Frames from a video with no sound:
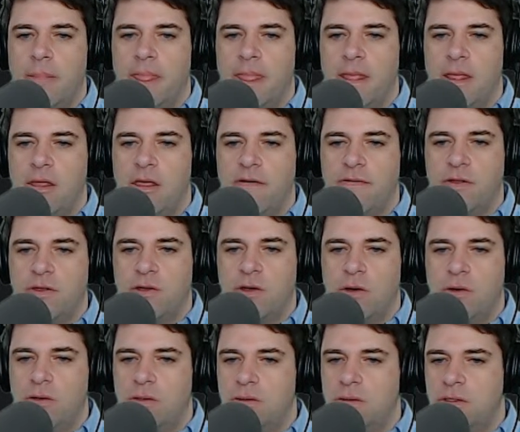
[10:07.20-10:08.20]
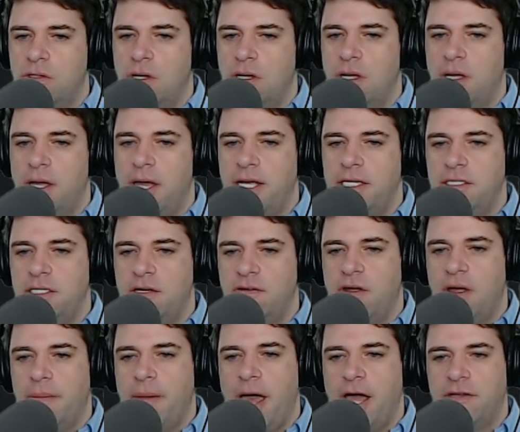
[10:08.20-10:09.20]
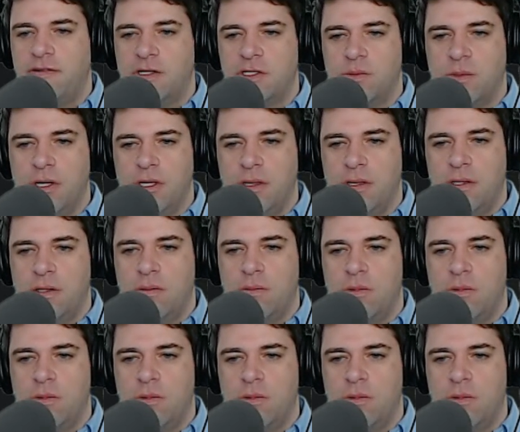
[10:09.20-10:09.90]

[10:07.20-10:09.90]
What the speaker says: You have the total SDRAM address width,